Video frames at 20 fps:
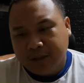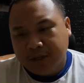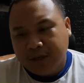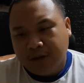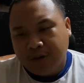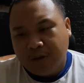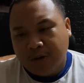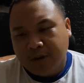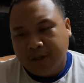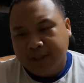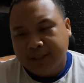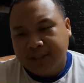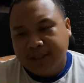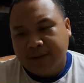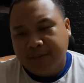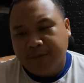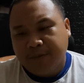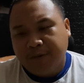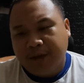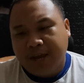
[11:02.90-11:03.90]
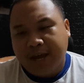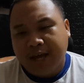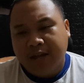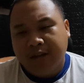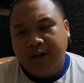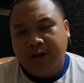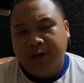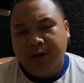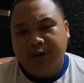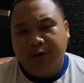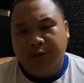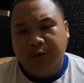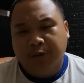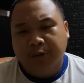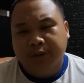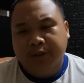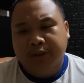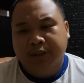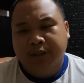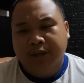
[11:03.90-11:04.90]
the longest time we had our
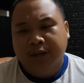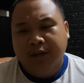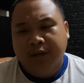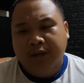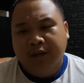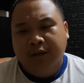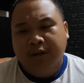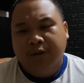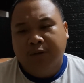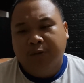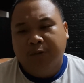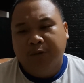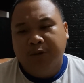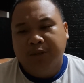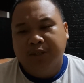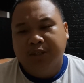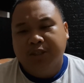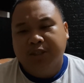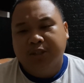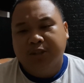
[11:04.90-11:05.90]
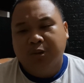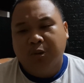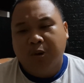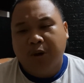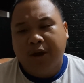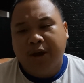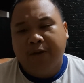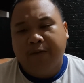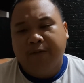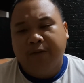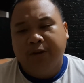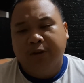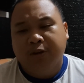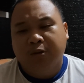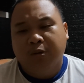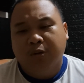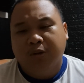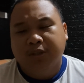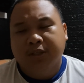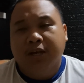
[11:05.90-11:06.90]
dogs, we saw every
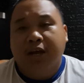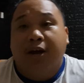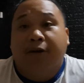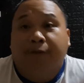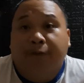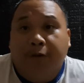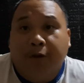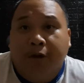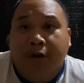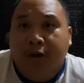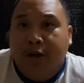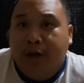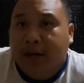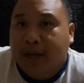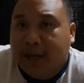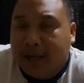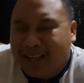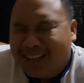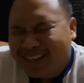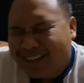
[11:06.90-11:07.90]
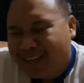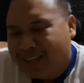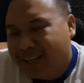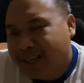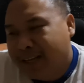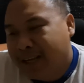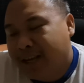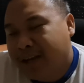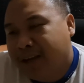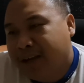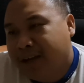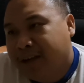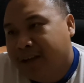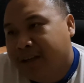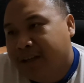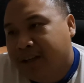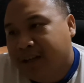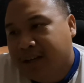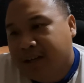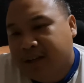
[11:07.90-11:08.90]
dog suffer. And
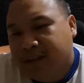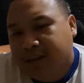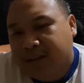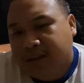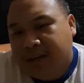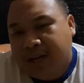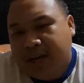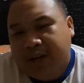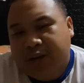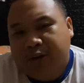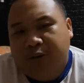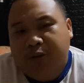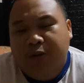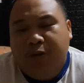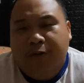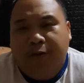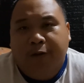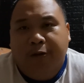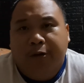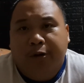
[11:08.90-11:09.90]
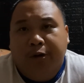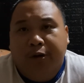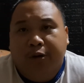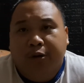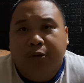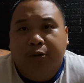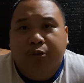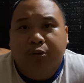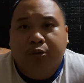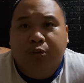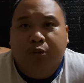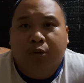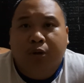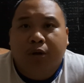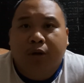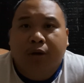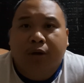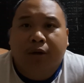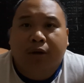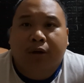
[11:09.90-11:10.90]
I don't know for those who
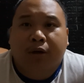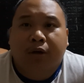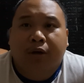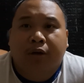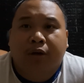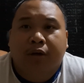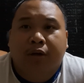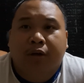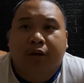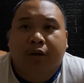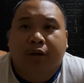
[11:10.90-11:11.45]
are